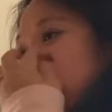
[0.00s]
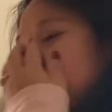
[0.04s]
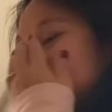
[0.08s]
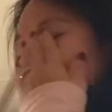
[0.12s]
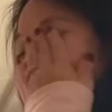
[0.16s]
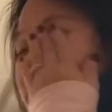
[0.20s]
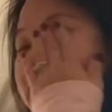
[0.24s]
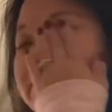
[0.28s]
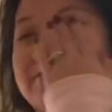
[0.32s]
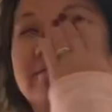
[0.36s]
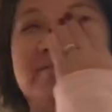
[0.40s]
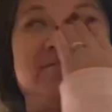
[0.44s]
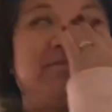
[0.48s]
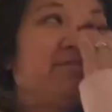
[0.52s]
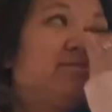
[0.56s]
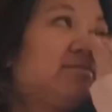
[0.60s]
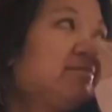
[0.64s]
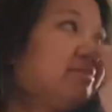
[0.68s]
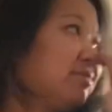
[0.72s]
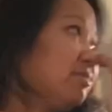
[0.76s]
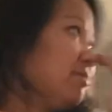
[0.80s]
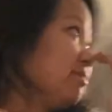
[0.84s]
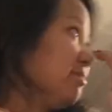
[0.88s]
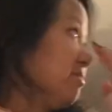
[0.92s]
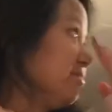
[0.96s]
Because I wanted to
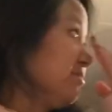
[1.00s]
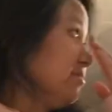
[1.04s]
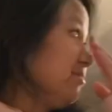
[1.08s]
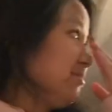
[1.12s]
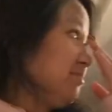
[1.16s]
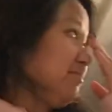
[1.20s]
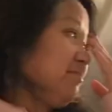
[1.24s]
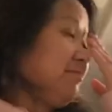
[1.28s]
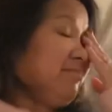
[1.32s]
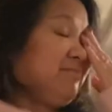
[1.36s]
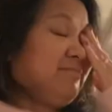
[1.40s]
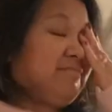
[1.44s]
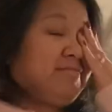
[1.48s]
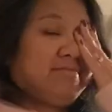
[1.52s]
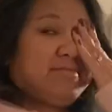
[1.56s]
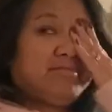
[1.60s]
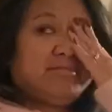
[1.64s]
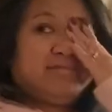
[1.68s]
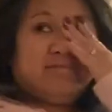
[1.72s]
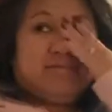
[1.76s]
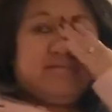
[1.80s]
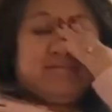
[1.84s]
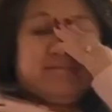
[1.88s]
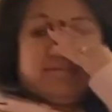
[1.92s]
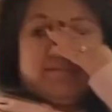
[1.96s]
surprise you, see if you
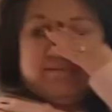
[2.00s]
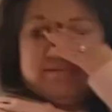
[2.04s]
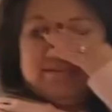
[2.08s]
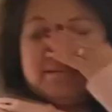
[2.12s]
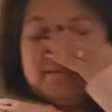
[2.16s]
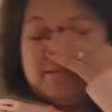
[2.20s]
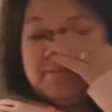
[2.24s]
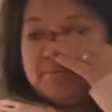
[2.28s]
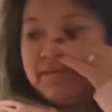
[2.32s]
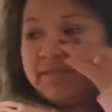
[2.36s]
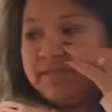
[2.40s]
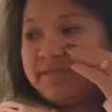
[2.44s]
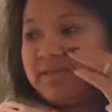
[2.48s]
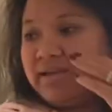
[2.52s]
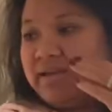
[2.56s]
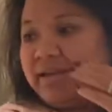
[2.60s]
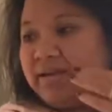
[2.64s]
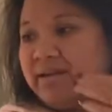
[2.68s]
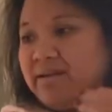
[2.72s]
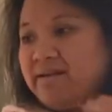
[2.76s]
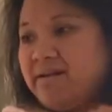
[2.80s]
noticed. Let me see.